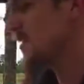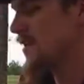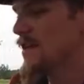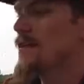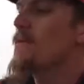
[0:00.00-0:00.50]

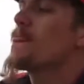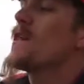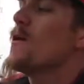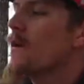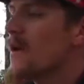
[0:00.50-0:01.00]
thing,
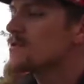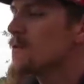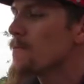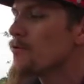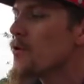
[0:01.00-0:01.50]
we have
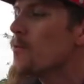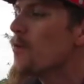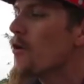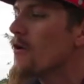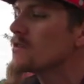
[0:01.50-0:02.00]
some Pro
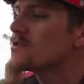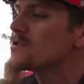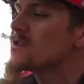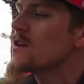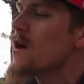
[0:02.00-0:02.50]

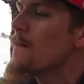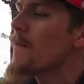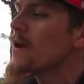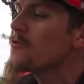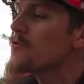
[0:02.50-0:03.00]
Parts
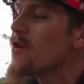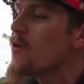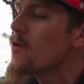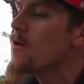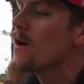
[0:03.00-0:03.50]

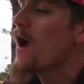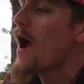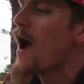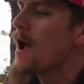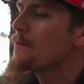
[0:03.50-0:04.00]
Micro
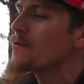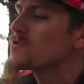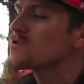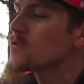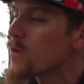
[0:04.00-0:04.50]
Hyper
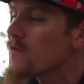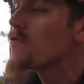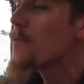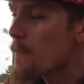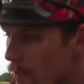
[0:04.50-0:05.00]

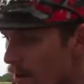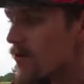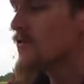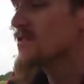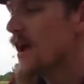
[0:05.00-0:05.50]
Swivel
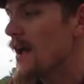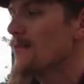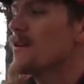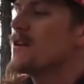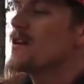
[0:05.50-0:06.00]
Barrel Type.
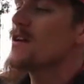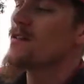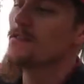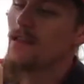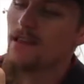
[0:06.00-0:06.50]

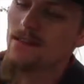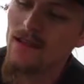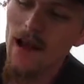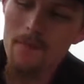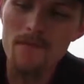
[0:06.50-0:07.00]
These,
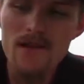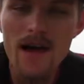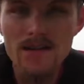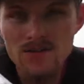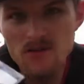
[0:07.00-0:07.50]
I'm
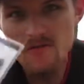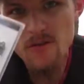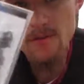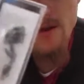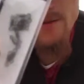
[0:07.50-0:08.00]
not sure if you'll be